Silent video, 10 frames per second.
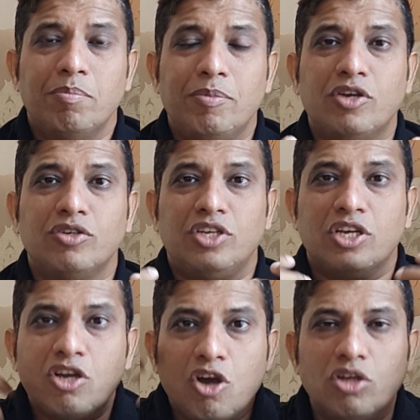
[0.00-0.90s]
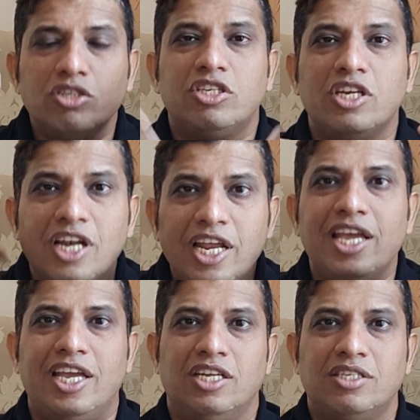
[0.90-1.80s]
because they're constantly
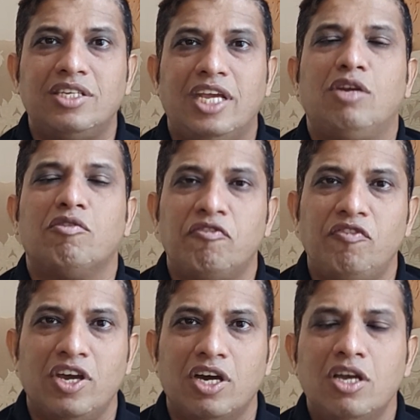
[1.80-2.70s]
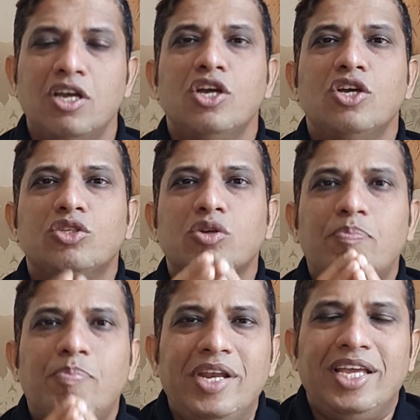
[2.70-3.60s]
in a state of fear. So
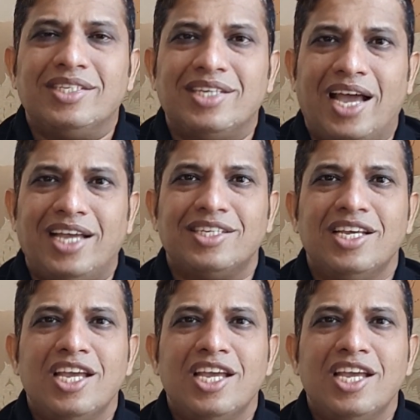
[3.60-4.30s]
please, guys,